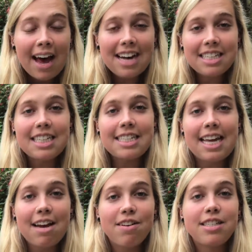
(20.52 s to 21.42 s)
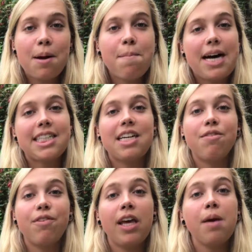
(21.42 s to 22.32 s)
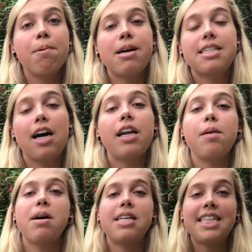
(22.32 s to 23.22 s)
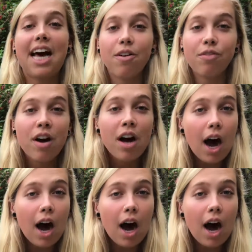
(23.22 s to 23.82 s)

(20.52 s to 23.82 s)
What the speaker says: As a Litter Heroes ambassador for Keep Britain Tidy myself,